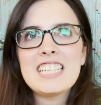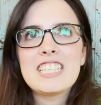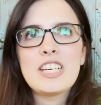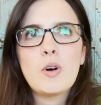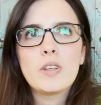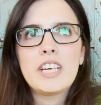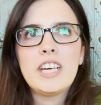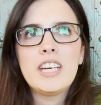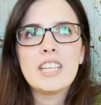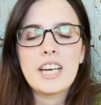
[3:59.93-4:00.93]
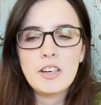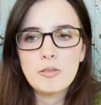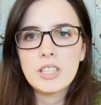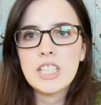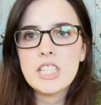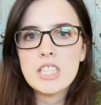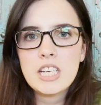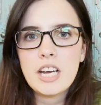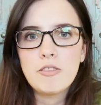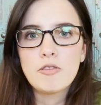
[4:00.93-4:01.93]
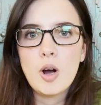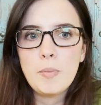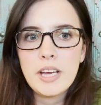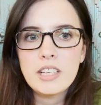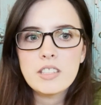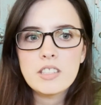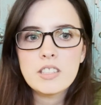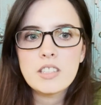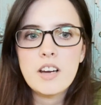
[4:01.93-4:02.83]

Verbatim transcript: is the only like release day romance,